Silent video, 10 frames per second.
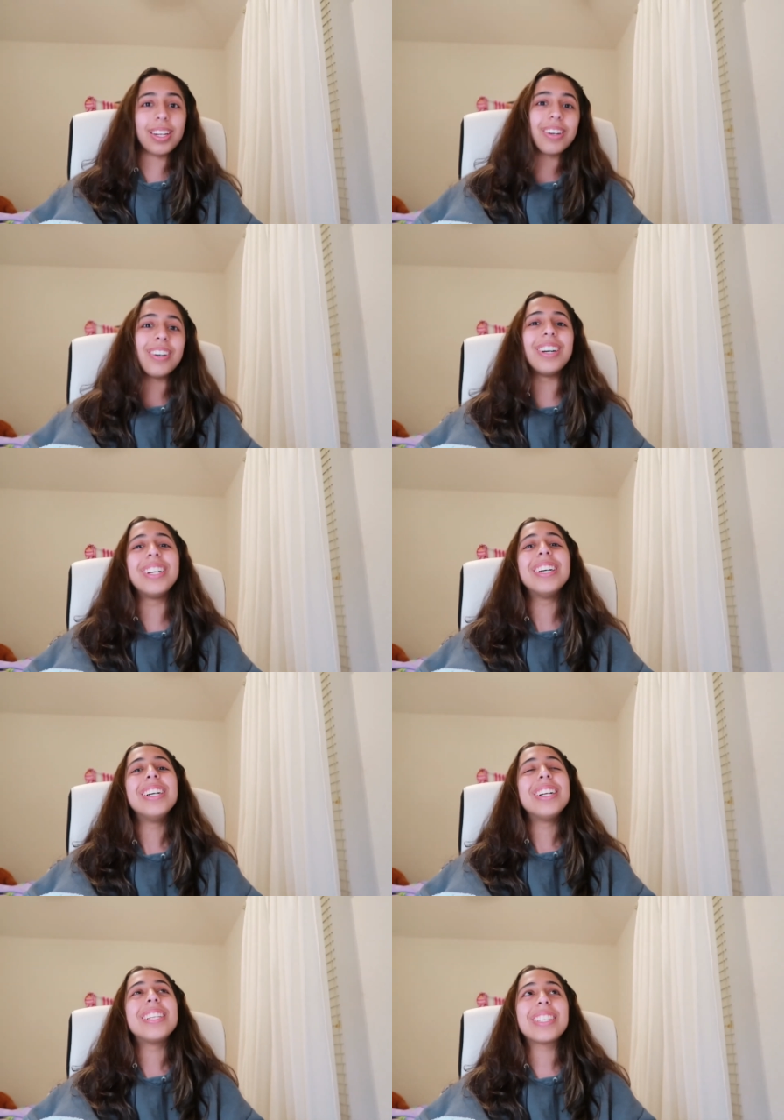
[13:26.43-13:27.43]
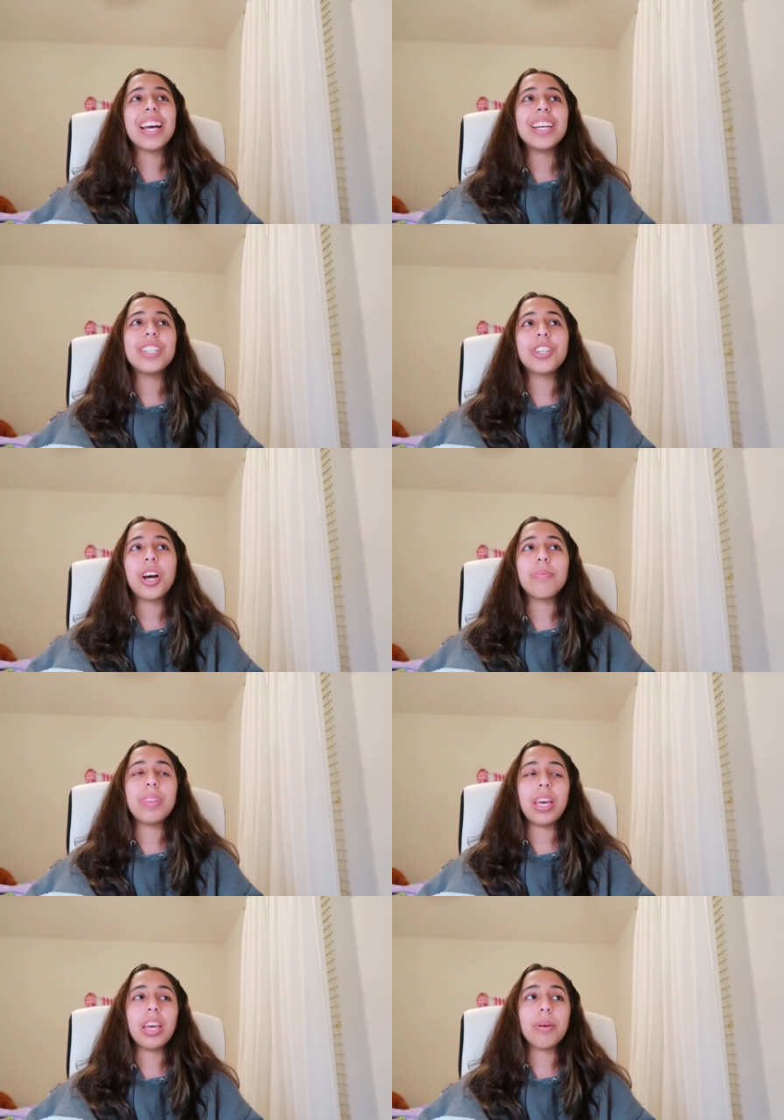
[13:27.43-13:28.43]
a little side job
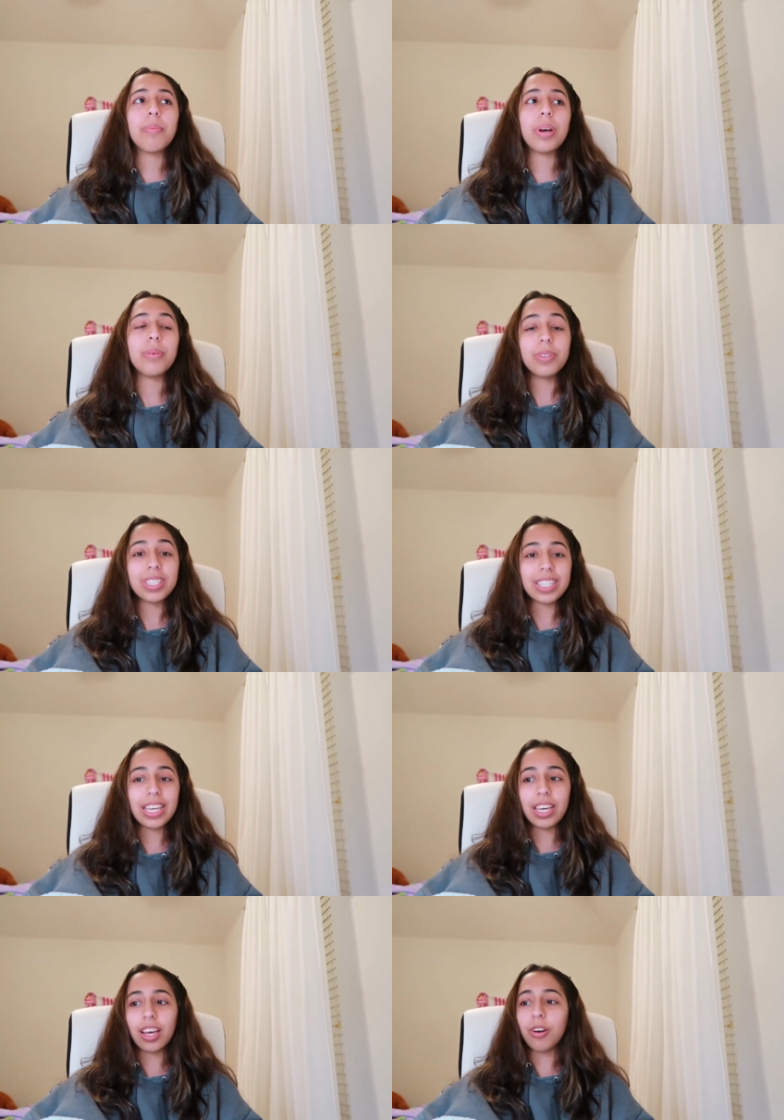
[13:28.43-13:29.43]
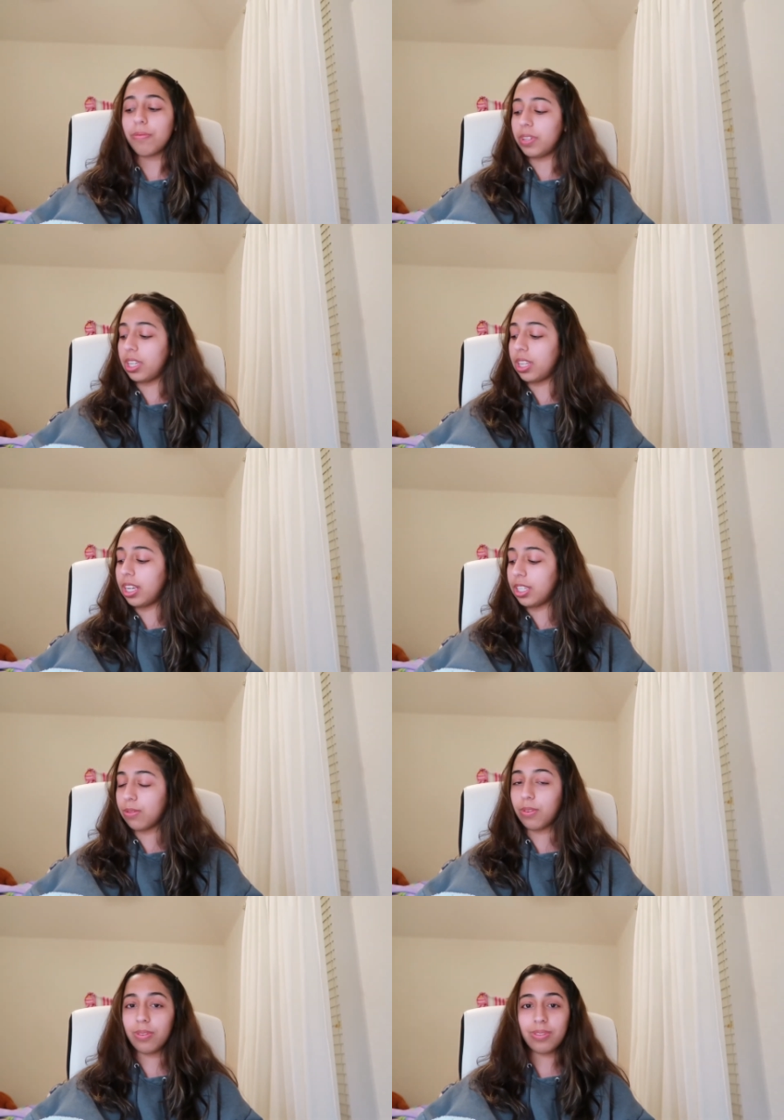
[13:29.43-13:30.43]
thing, but we'll see. Hopefully things
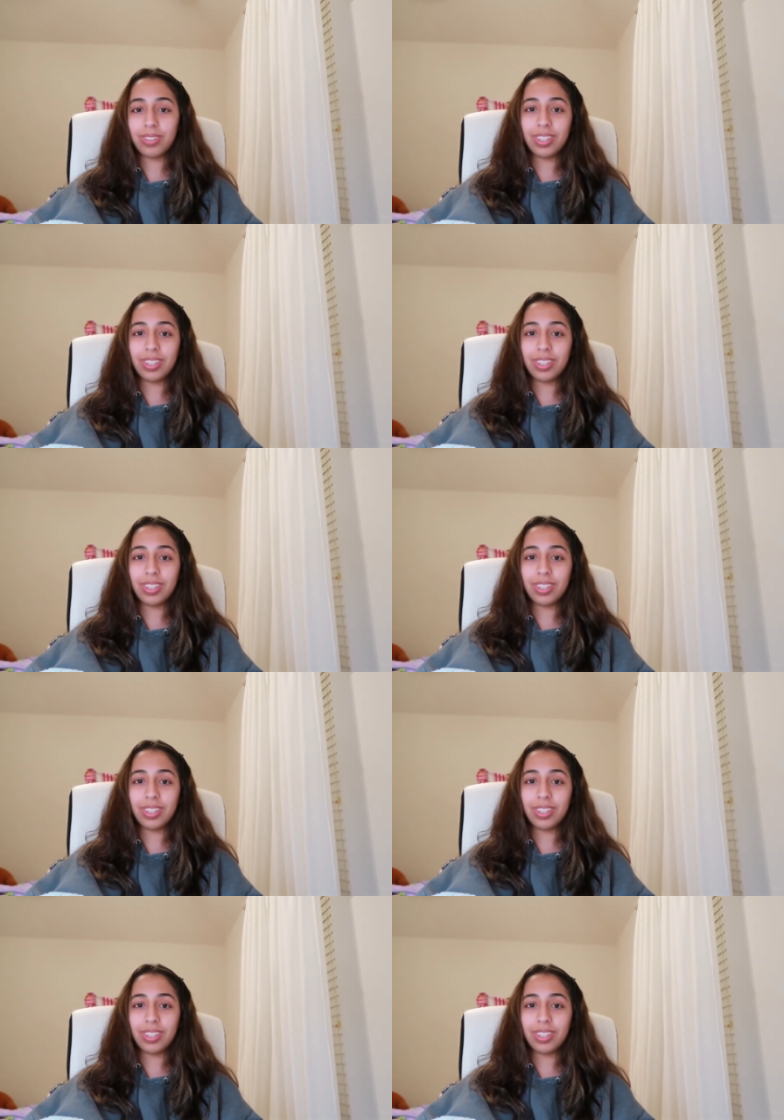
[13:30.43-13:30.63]
will